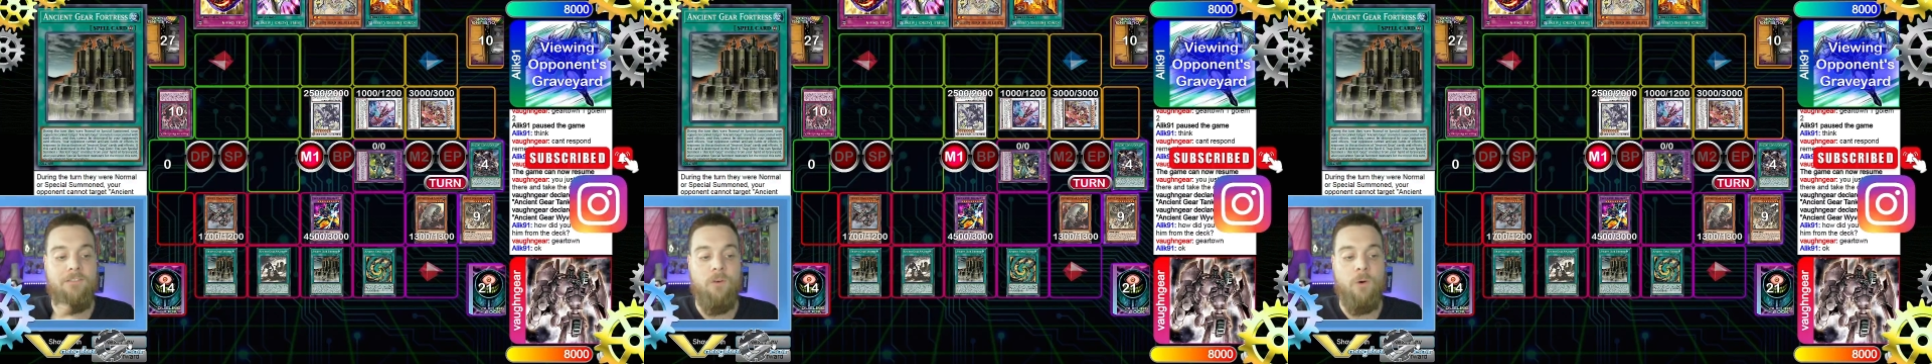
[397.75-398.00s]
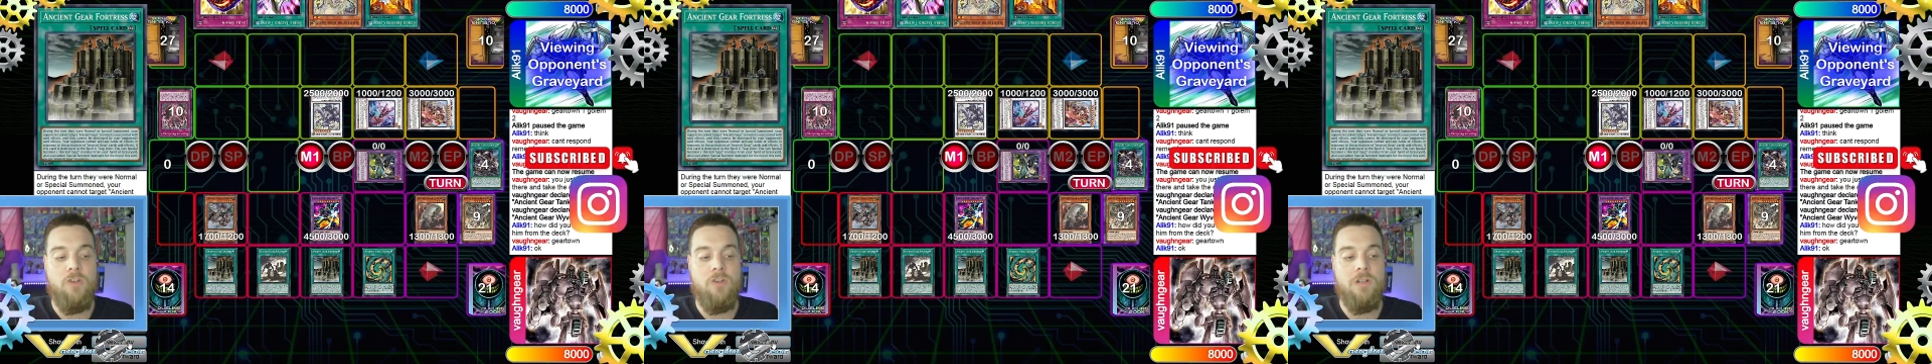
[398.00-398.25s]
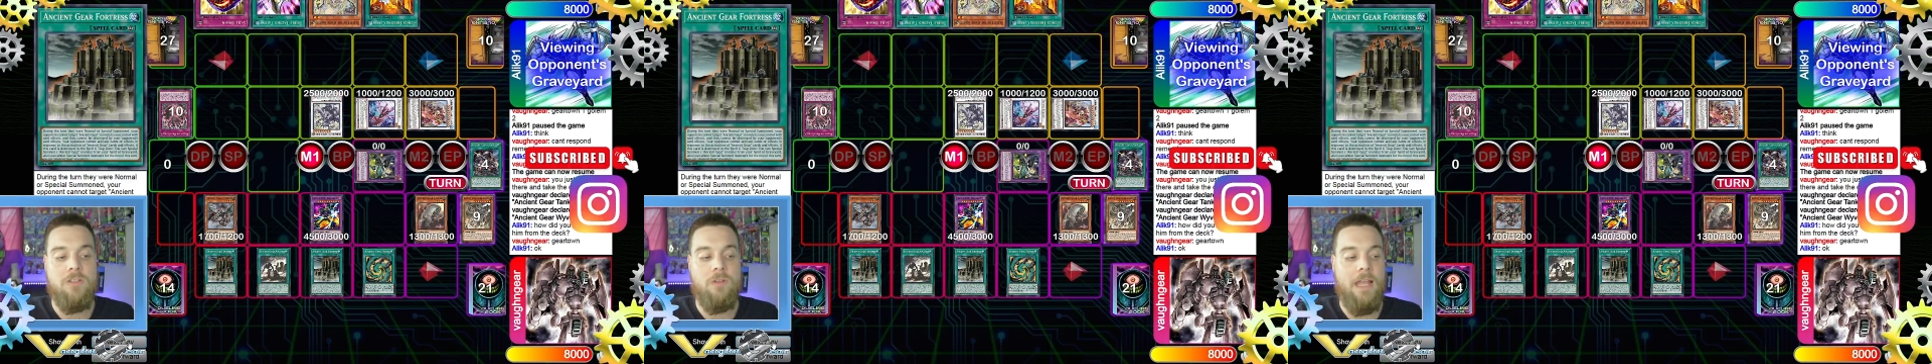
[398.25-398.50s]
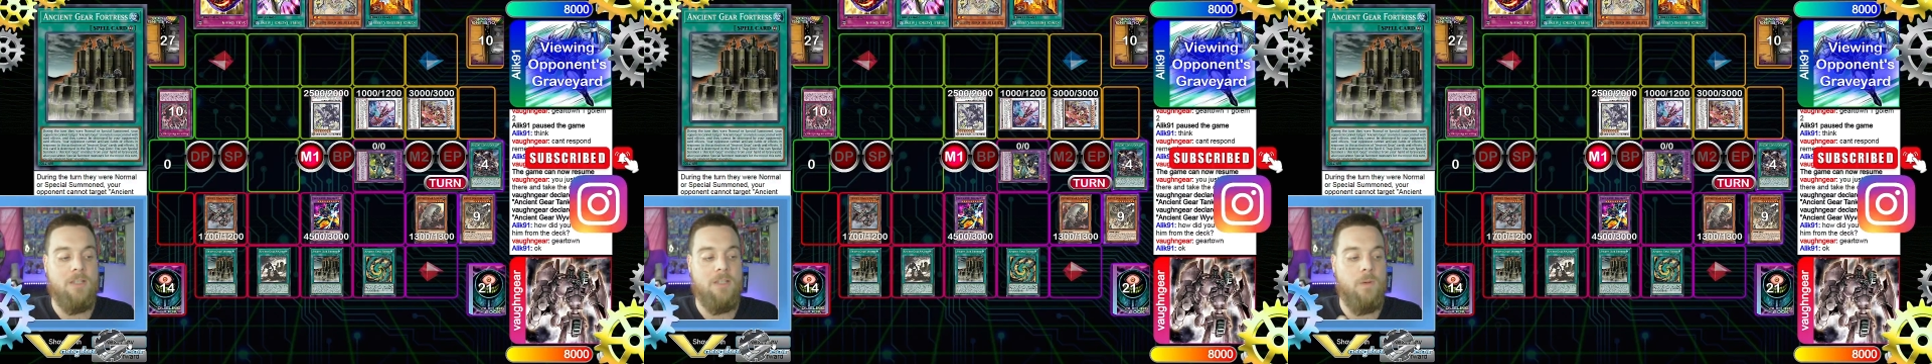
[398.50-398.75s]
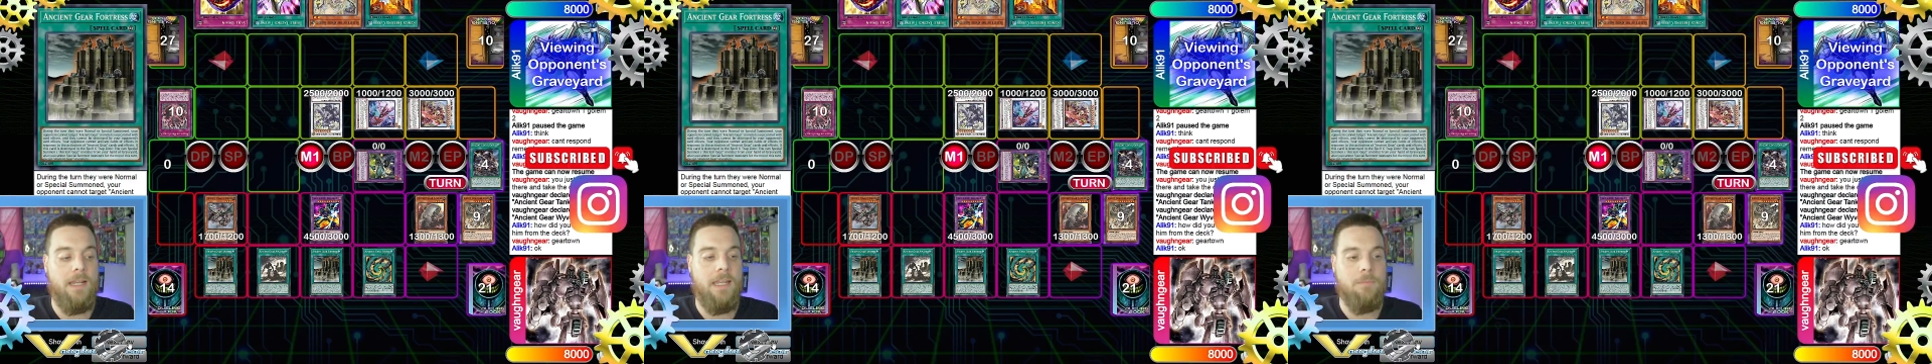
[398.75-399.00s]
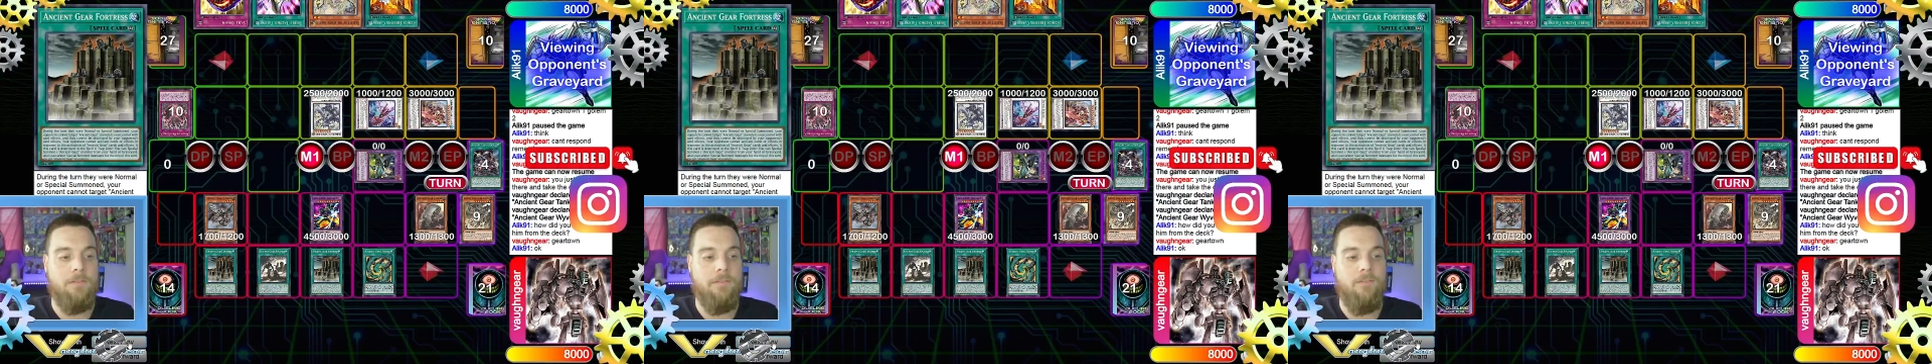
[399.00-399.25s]
fortress, so that's why I
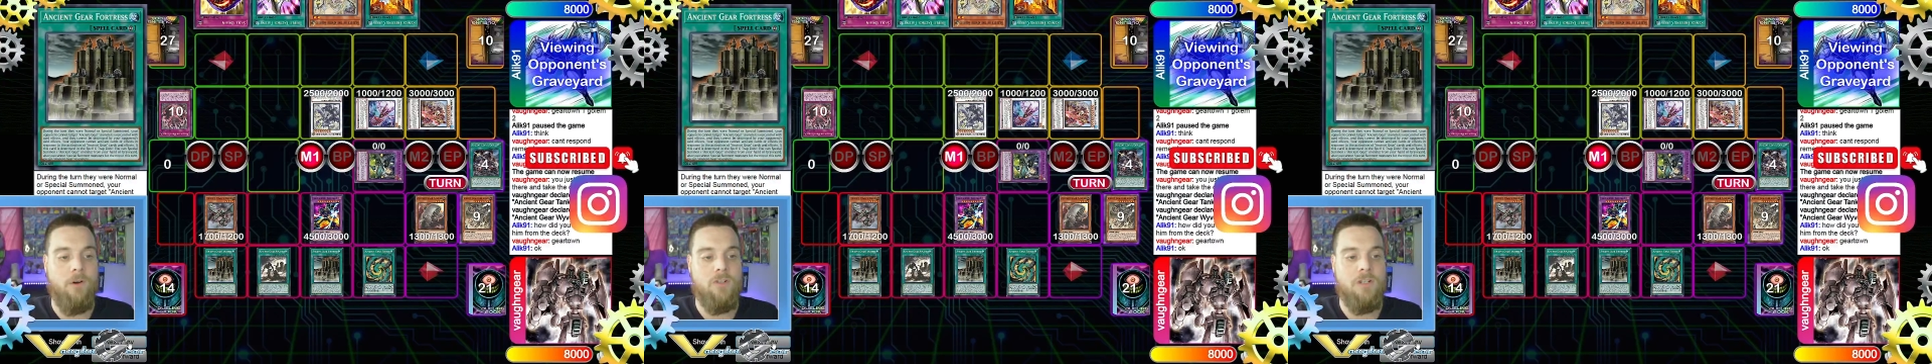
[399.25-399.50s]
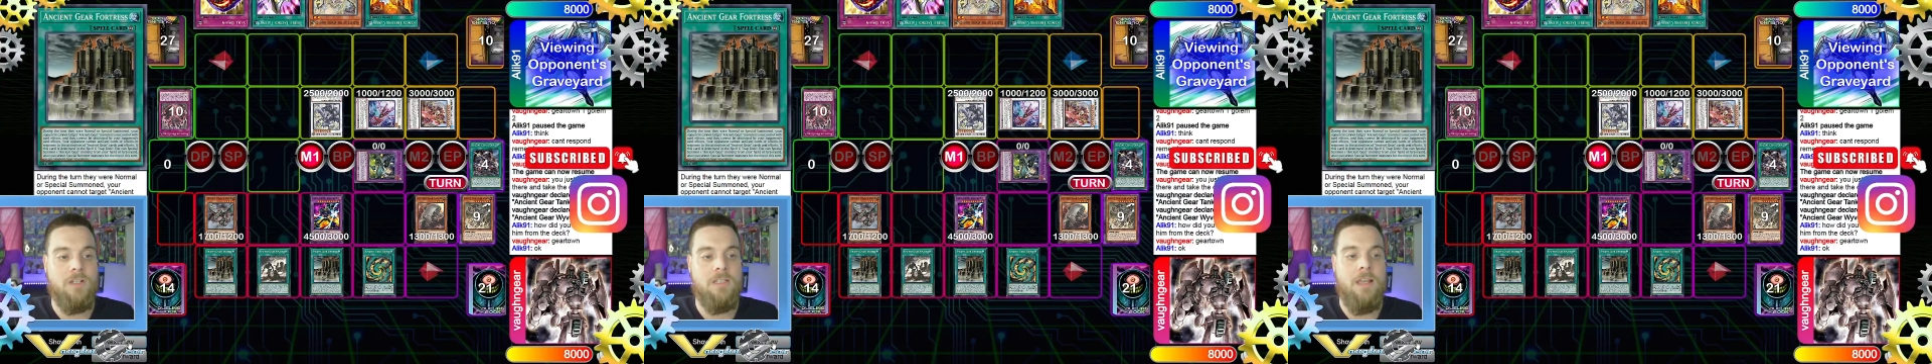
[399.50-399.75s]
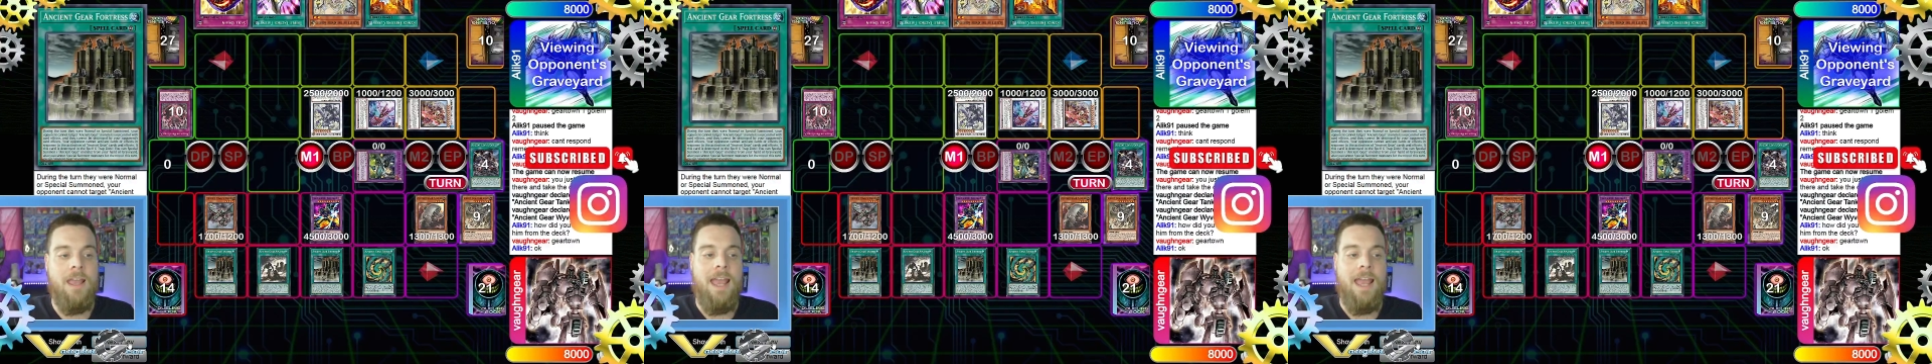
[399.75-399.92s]
kept the fortress.